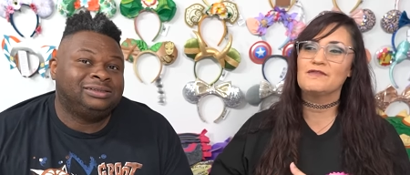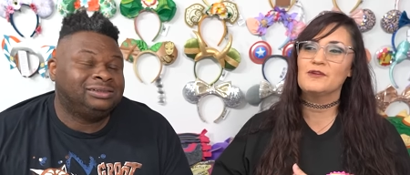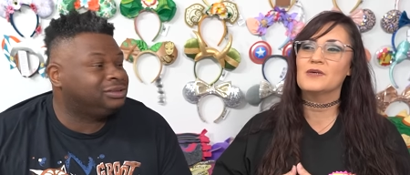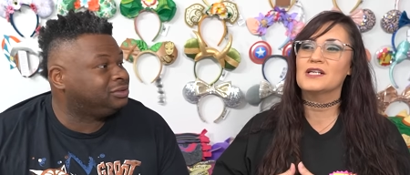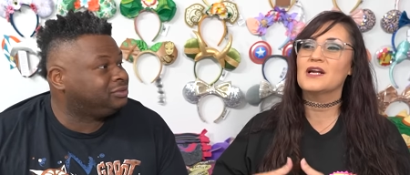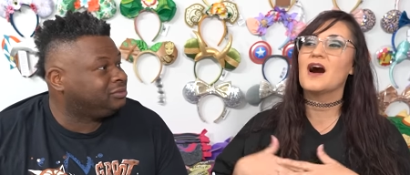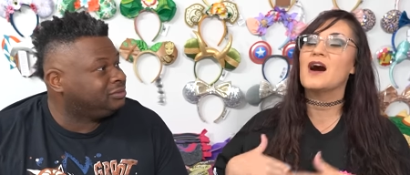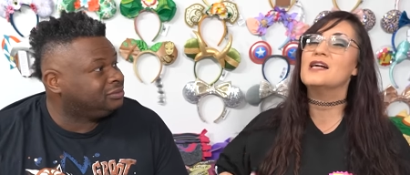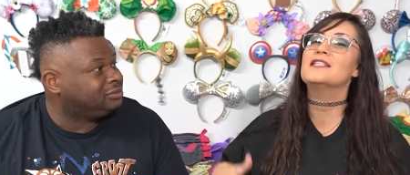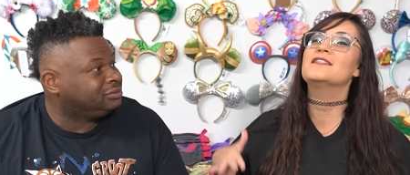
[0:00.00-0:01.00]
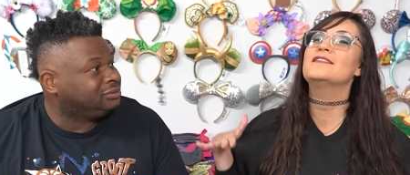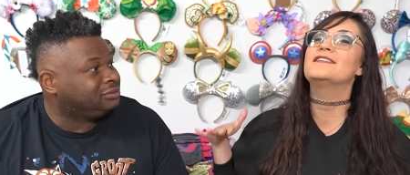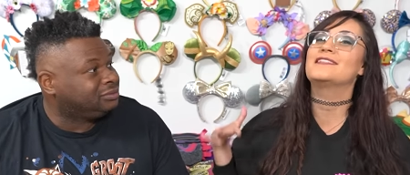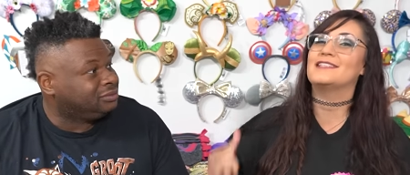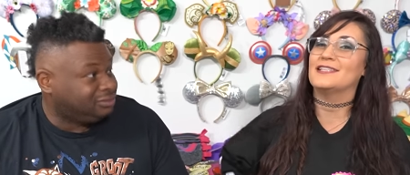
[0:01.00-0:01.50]
Speaker 1: if you want
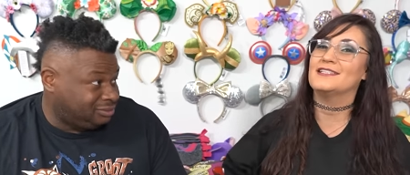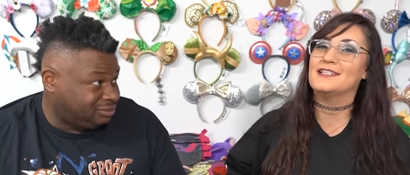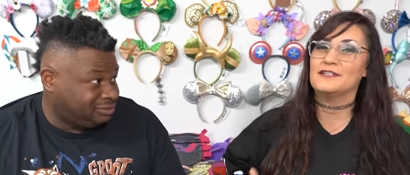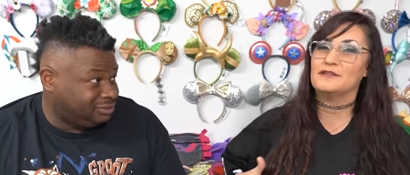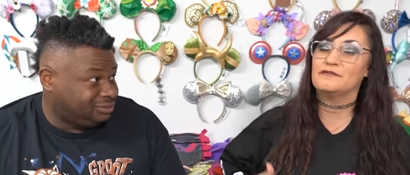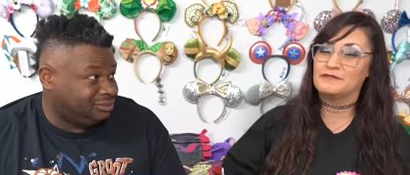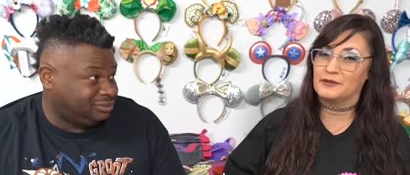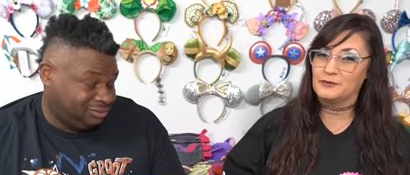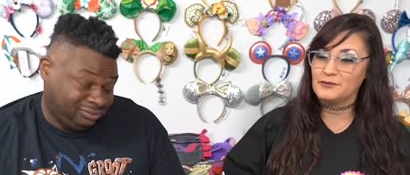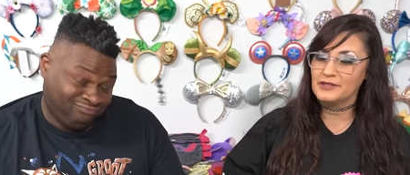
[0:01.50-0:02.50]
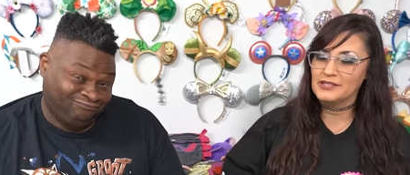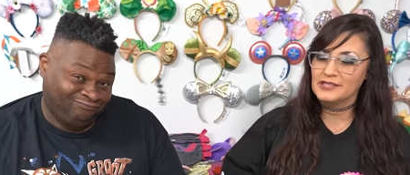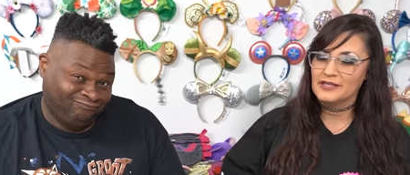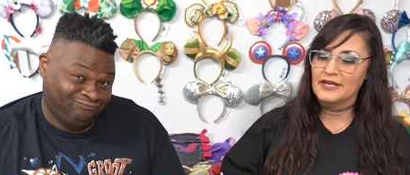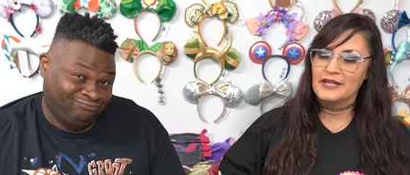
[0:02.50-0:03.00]
unseasoned food,
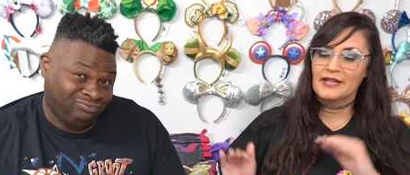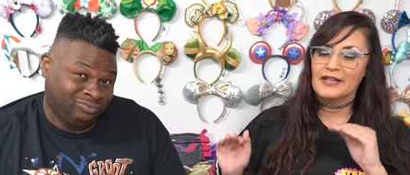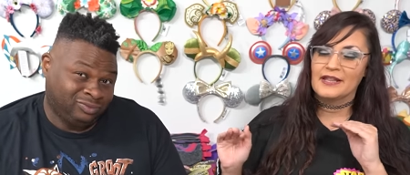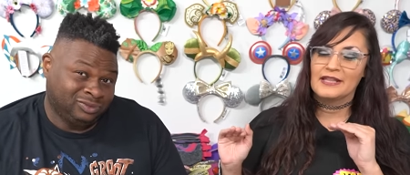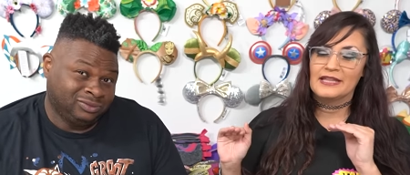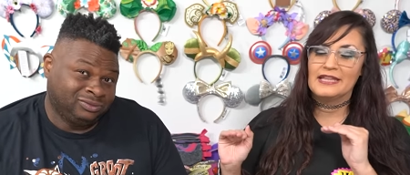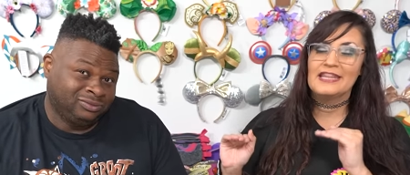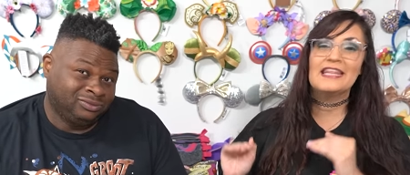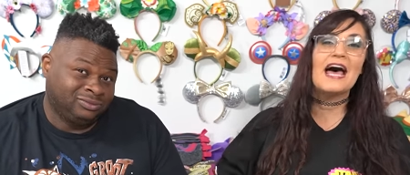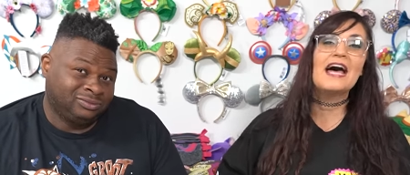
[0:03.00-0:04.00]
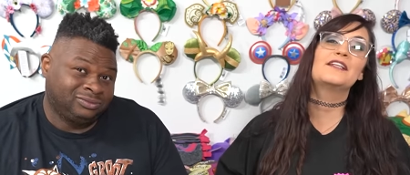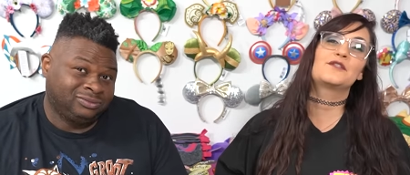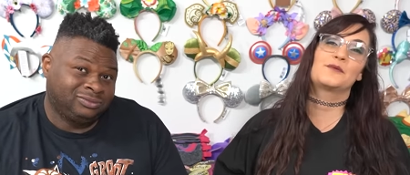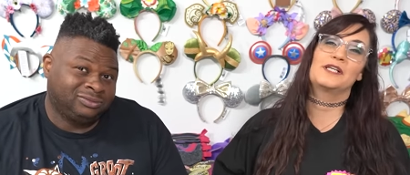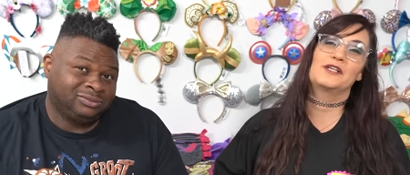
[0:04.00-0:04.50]
that
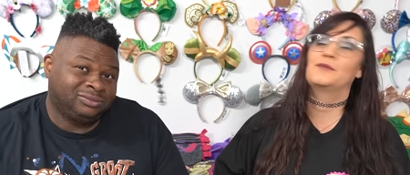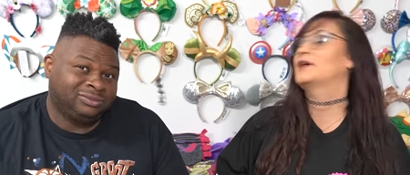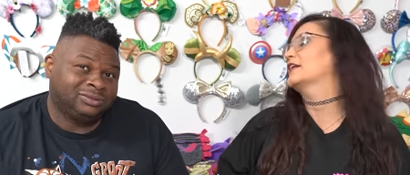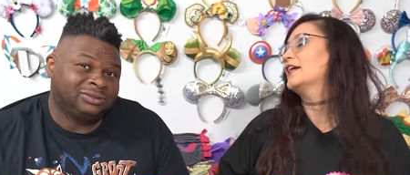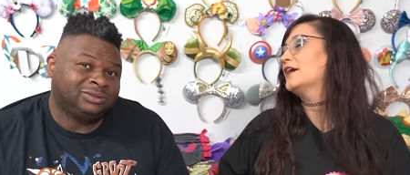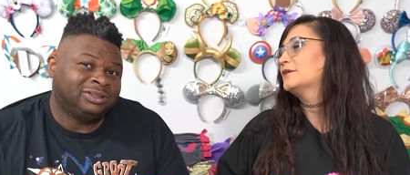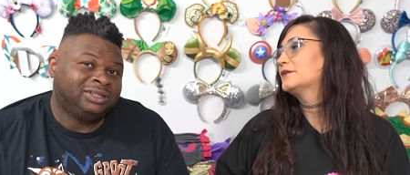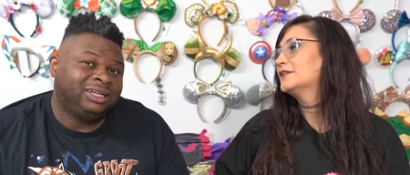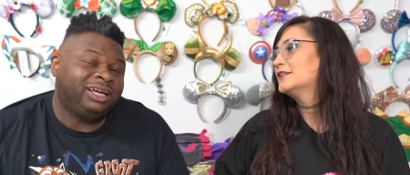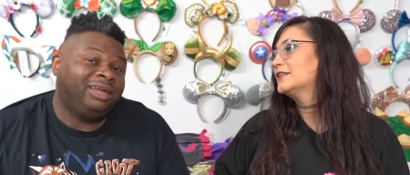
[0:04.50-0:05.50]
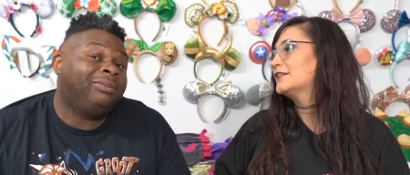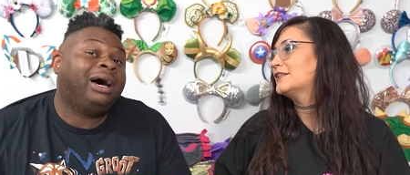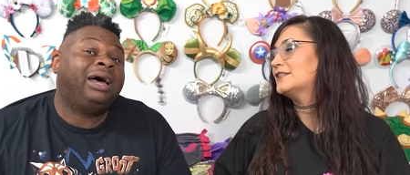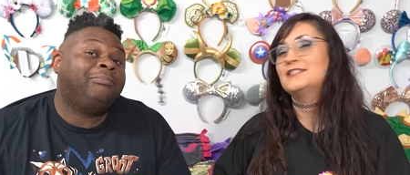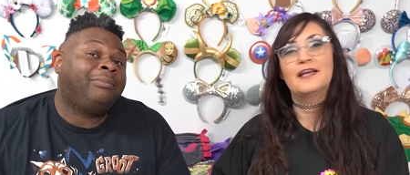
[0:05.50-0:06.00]
is where you want to go.
Speaker 2: In
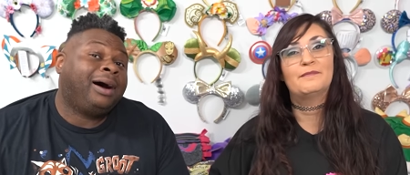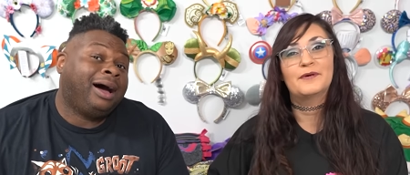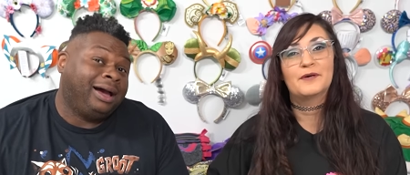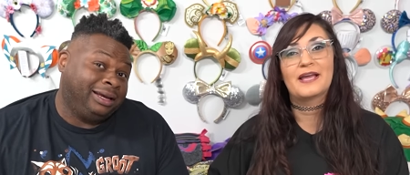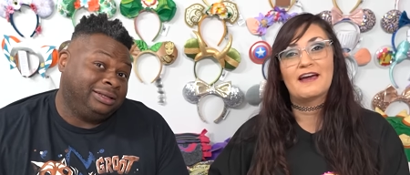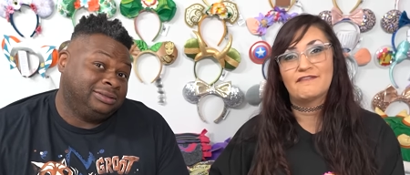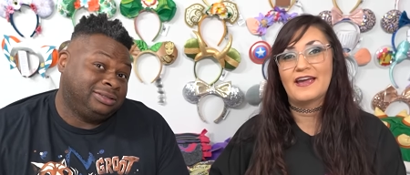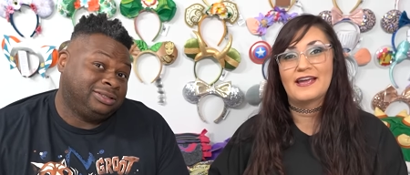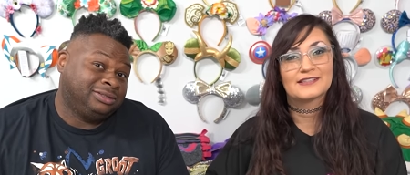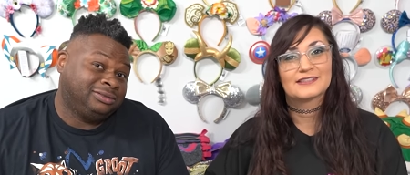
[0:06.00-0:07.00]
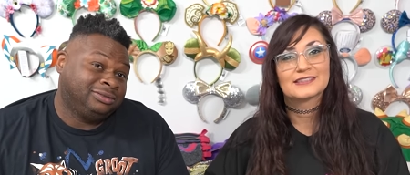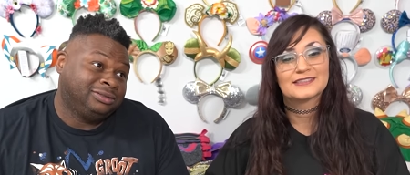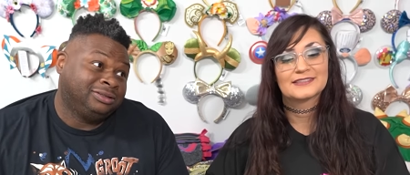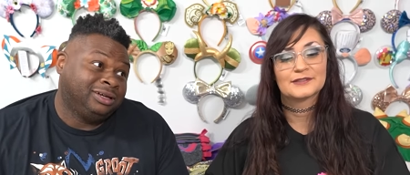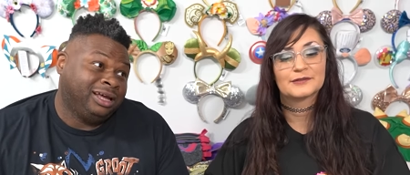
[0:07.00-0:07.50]
my Tempo mind, Cafe.
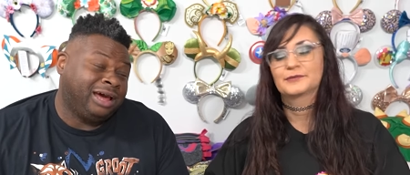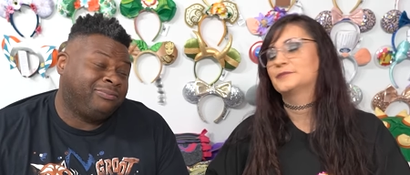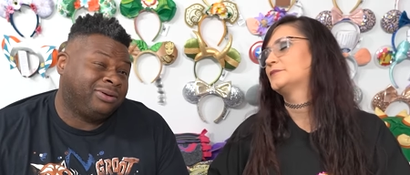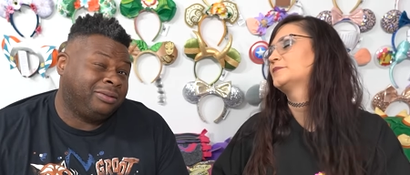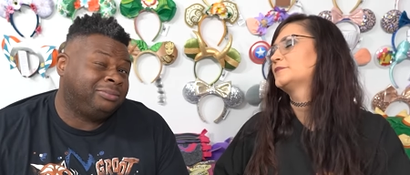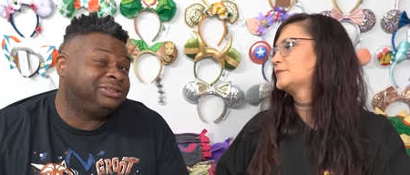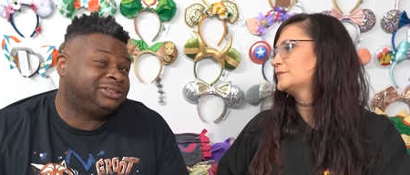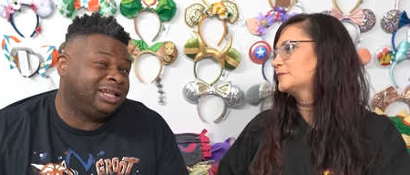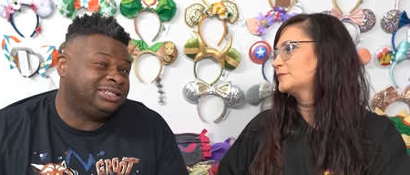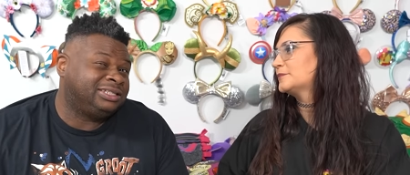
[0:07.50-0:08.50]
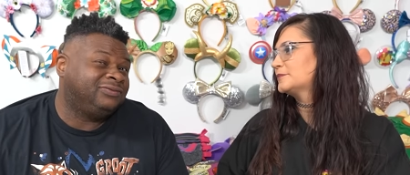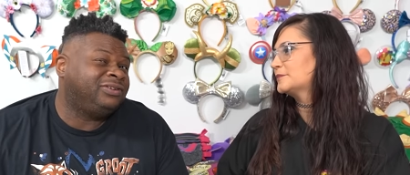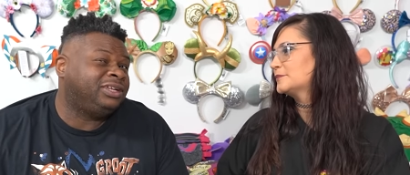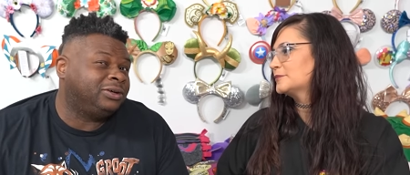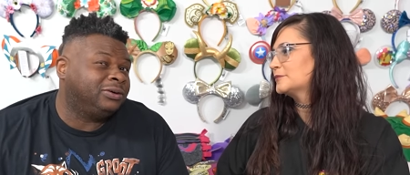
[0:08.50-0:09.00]
and I probably said this in a
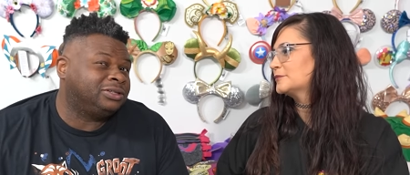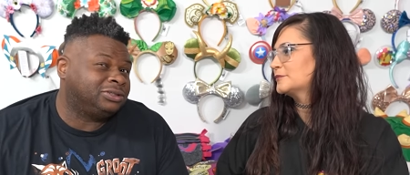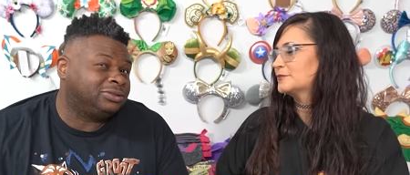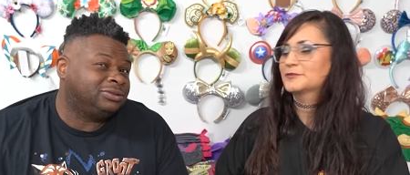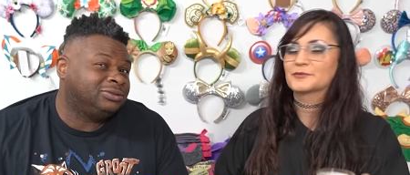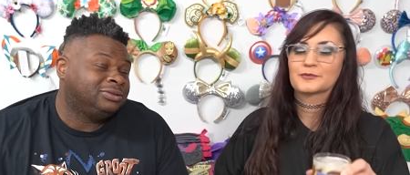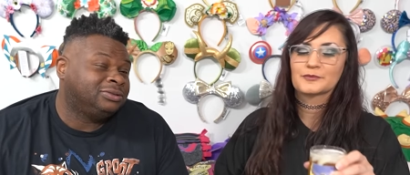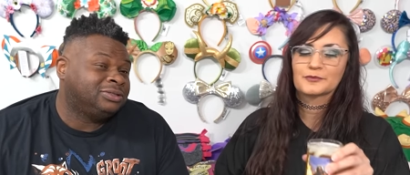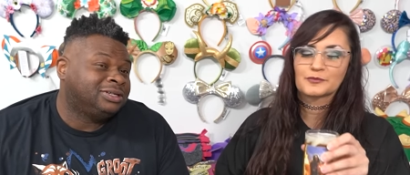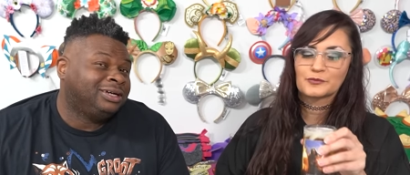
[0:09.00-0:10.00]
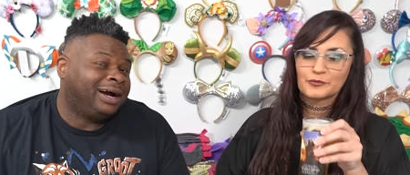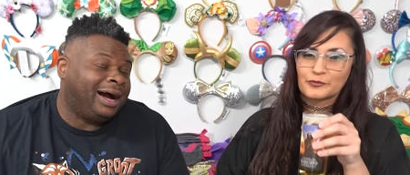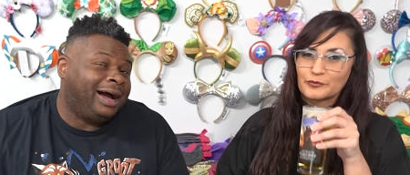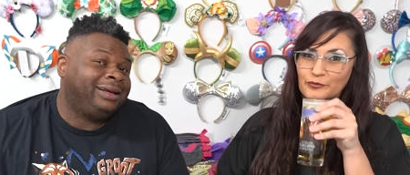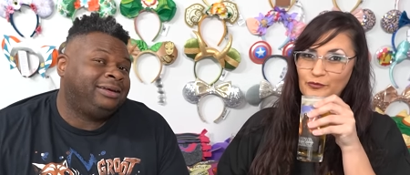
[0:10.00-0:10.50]
video or two.
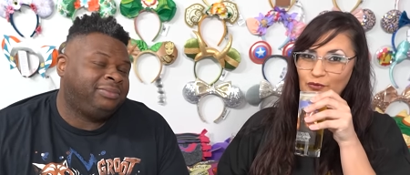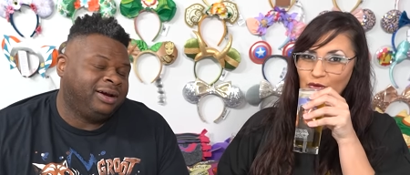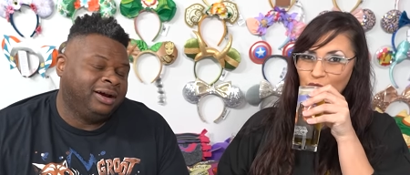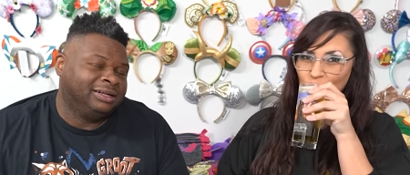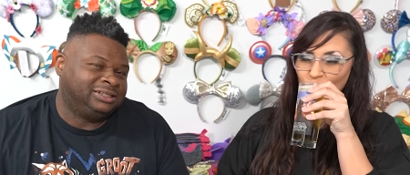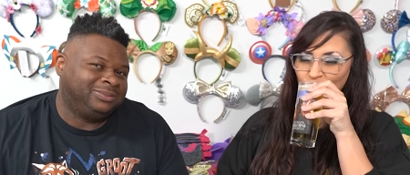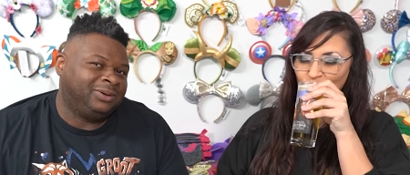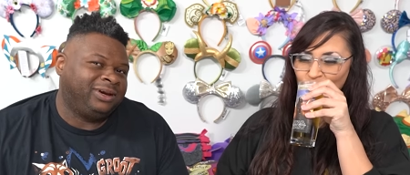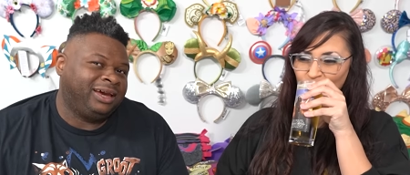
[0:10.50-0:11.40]
I compare Contempo